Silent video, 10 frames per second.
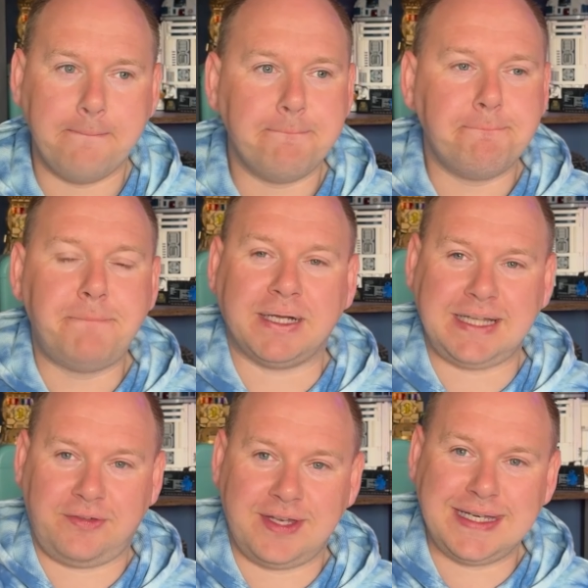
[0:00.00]
but
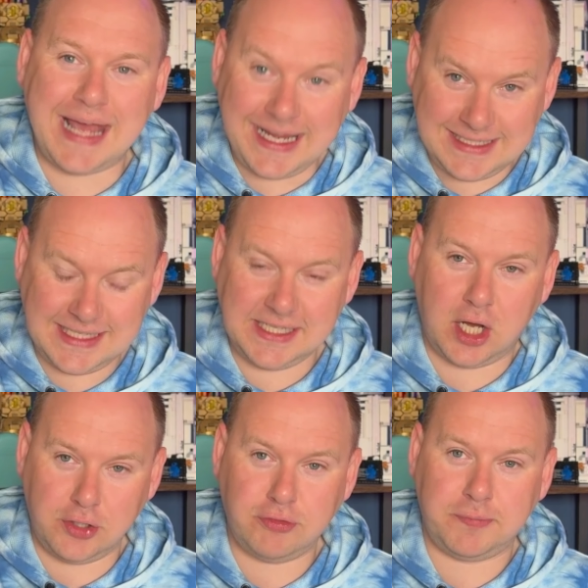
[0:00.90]
it's
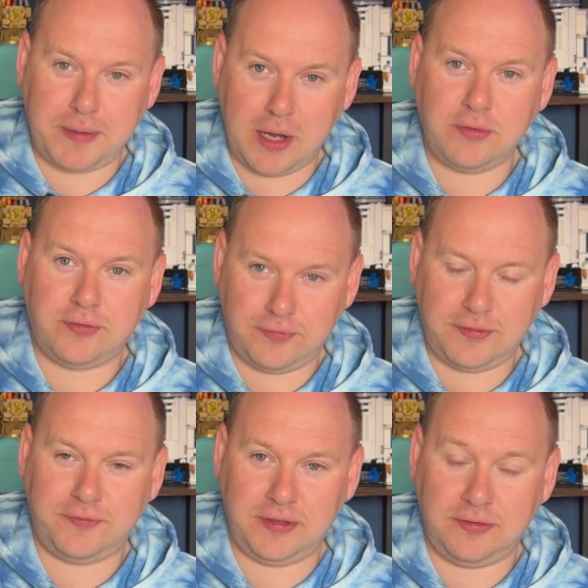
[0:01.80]
£1,900 for
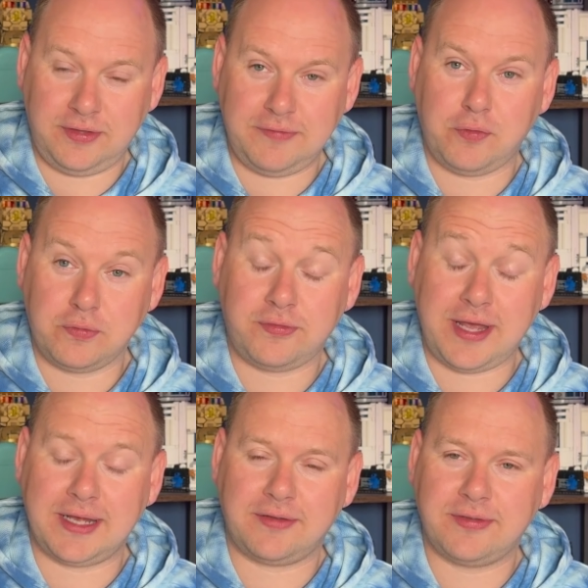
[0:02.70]
the Z Fold
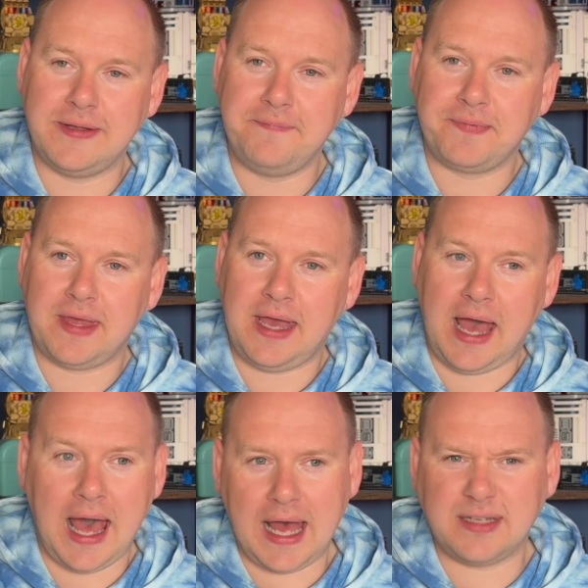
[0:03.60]
6
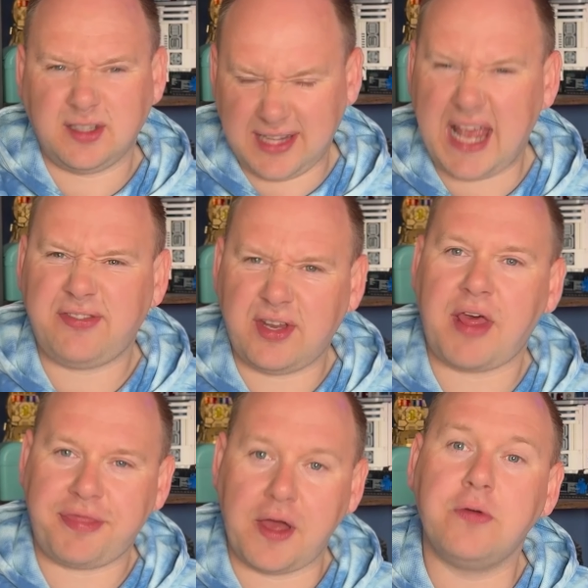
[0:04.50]
and less than
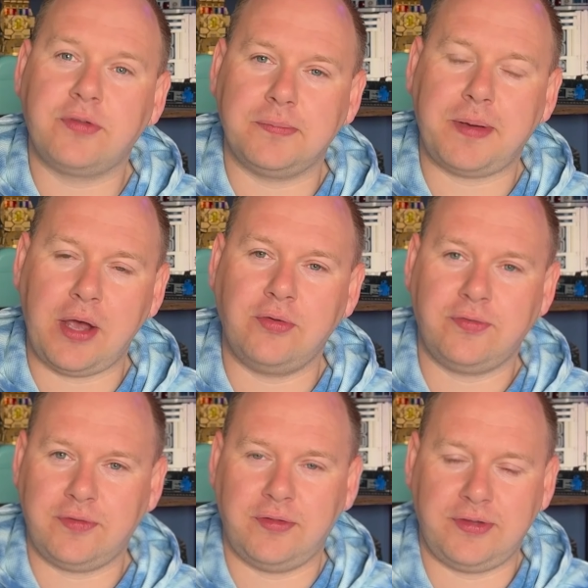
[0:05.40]
£1,000
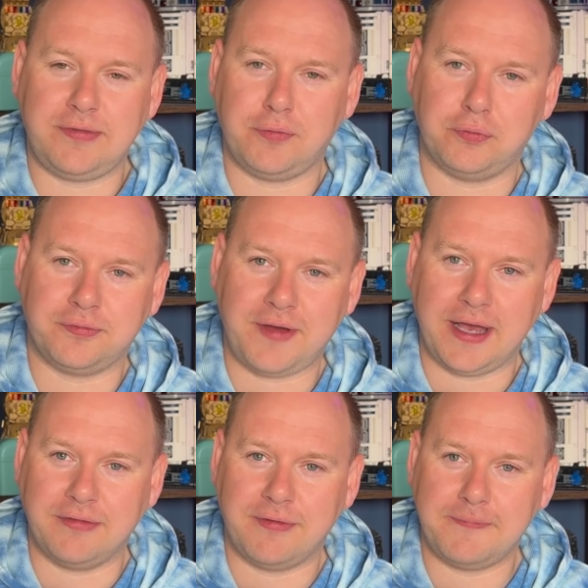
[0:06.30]
for the Z Fold 5?